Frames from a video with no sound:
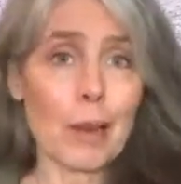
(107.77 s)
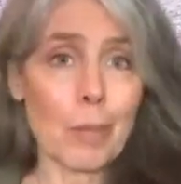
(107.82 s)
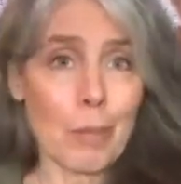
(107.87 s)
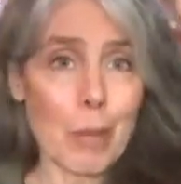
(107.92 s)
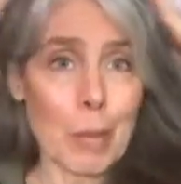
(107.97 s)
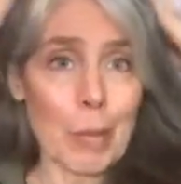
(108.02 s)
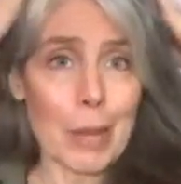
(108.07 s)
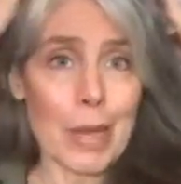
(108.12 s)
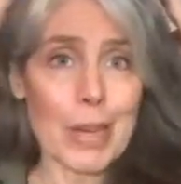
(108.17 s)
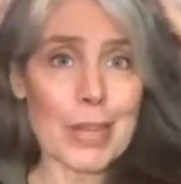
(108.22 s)
And
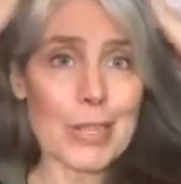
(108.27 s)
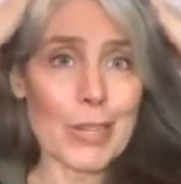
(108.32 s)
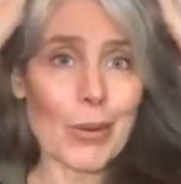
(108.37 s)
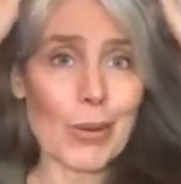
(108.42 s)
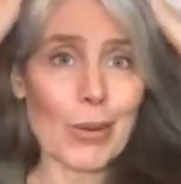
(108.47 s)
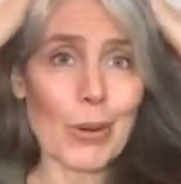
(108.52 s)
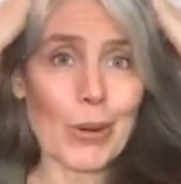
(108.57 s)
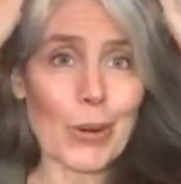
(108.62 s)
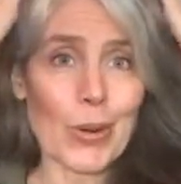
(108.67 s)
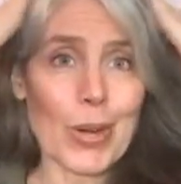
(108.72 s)
my body's
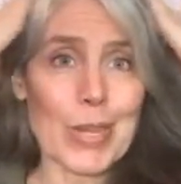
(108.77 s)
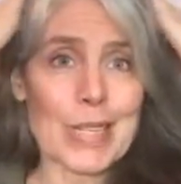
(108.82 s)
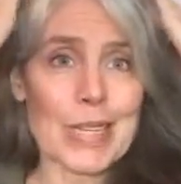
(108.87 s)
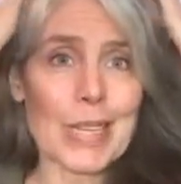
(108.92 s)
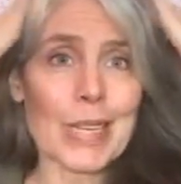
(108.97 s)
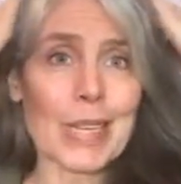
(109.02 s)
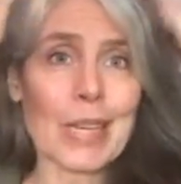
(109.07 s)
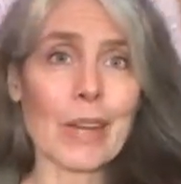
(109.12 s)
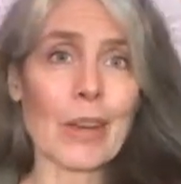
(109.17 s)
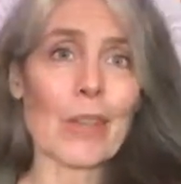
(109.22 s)
going crazy
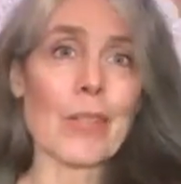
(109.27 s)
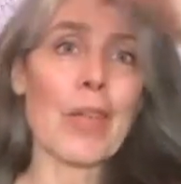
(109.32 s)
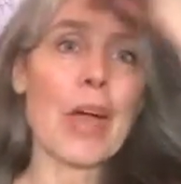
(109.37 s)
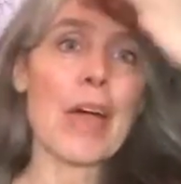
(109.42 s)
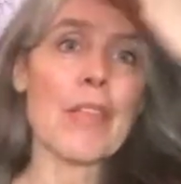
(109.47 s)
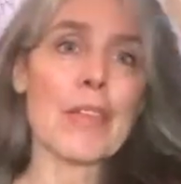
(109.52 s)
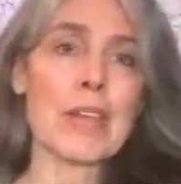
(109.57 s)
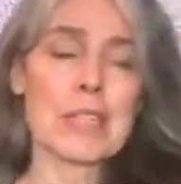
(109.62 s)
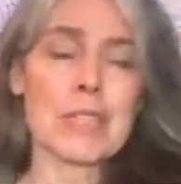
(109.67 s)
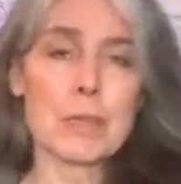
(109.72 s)
again on that.
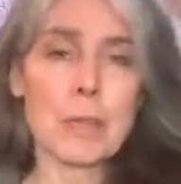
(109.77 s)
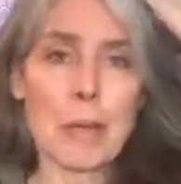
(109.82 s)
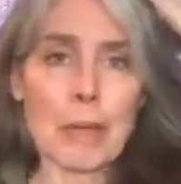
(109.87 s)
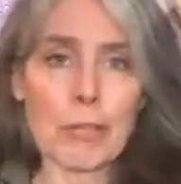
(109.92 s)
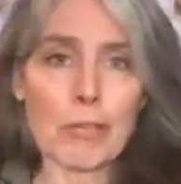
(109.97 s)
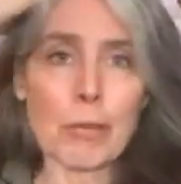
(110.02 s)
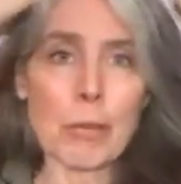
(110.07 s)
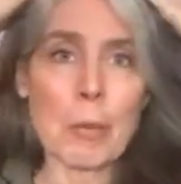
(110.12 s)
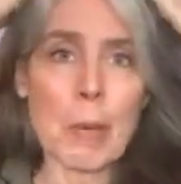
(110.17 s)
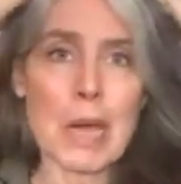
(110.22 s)
That's my
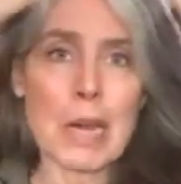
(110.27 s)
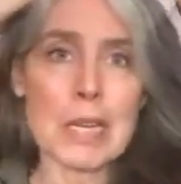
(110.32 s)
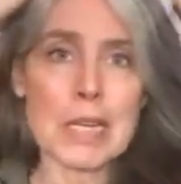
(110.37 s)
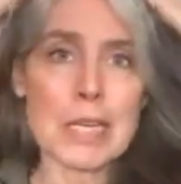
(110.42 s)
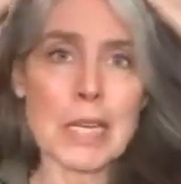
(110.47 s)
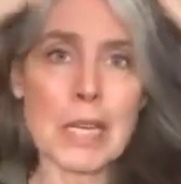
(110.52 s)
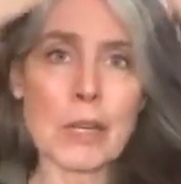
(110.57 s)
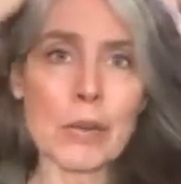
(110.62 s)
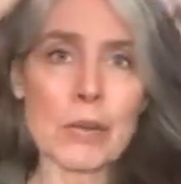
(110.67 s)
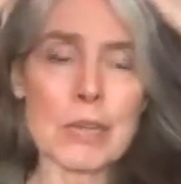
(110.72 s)
full body
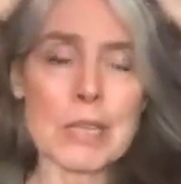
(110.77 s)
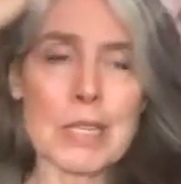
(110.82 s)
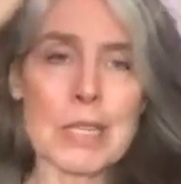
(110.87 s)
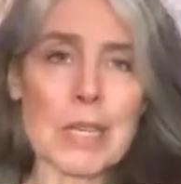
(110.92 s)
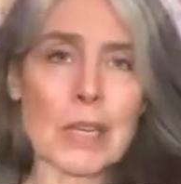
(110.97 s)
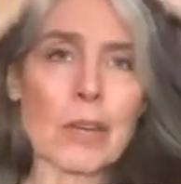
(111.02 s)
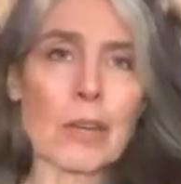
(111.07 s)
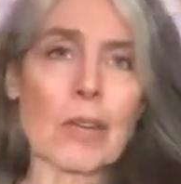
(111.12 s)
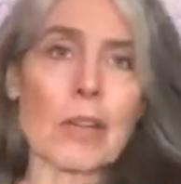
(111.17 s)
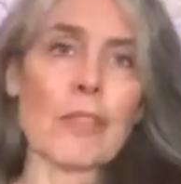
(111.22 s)
tingles
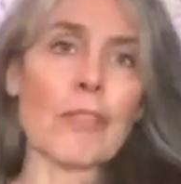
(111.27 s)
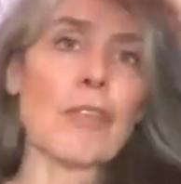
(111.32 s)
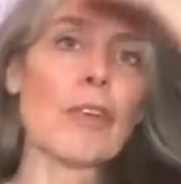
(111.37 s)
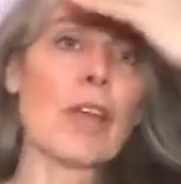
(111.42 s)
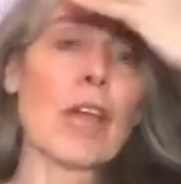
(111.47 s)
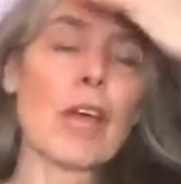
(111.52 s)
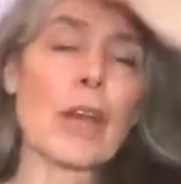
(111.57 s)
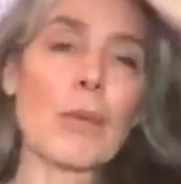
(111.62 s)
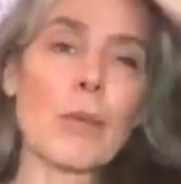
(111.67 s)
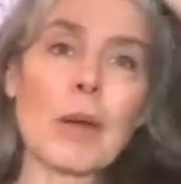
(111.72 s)
signal if you're
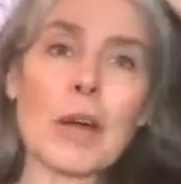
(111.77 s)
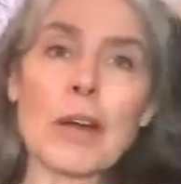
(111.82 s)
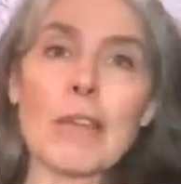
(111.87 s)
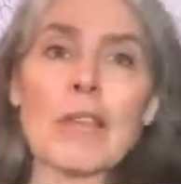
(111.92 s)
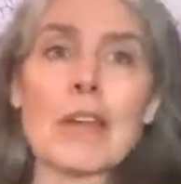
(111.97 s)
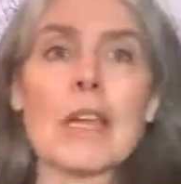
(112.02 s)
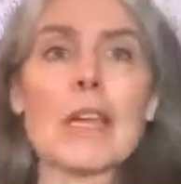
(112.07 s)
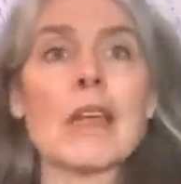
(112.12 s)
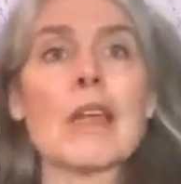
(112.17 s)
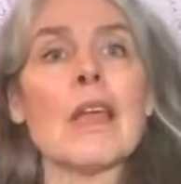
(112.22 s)
not aware of
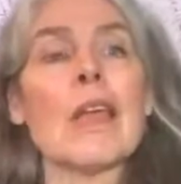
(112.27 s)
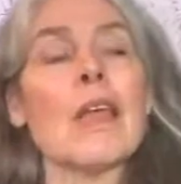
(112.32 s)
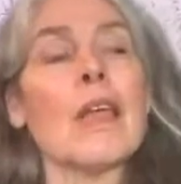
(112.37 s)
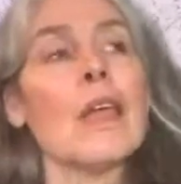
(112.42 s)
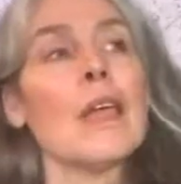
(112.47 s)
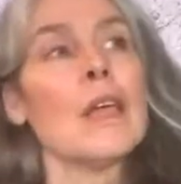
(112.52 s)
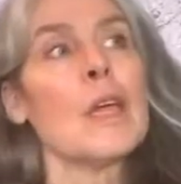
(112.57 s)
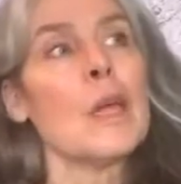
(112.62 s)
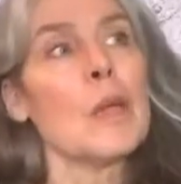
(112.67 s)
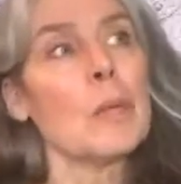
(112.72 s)
it.
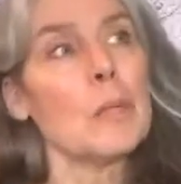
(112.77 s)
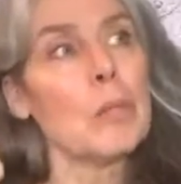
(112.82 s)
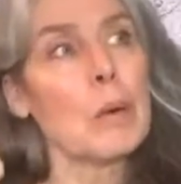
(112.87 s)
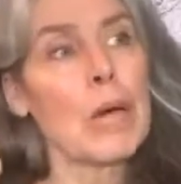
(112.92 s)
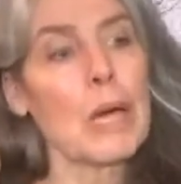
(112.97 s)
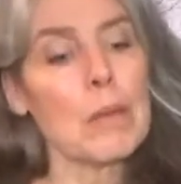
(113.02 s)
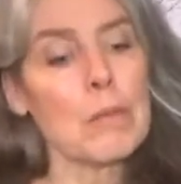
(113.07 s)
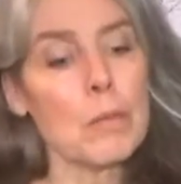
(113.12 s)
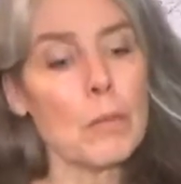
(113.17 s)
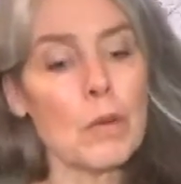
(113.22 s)

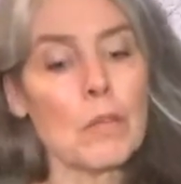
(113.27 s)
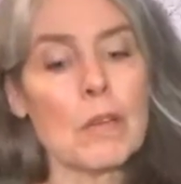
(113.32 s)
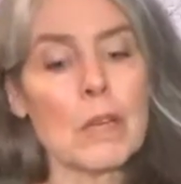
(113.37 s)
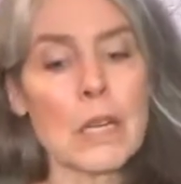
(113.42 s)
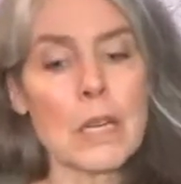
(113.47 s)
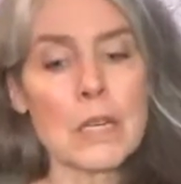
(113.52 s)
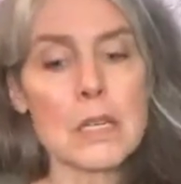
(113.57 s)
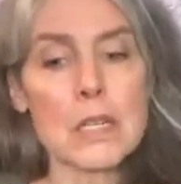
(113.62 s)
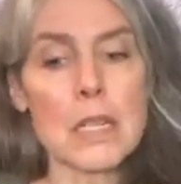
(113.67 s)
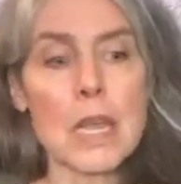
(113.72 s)
But moving
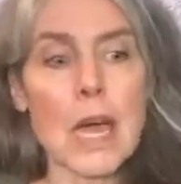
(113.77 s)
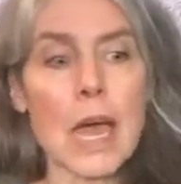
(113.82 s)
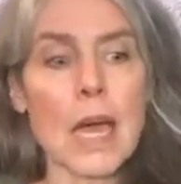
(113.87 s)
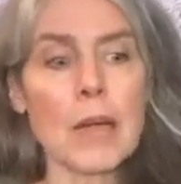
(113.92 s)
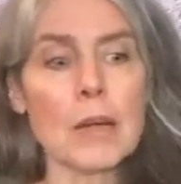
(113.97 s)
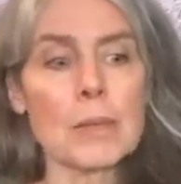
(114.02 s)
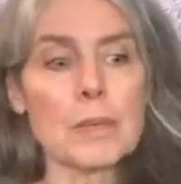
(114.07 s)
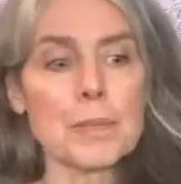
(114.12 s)
into that,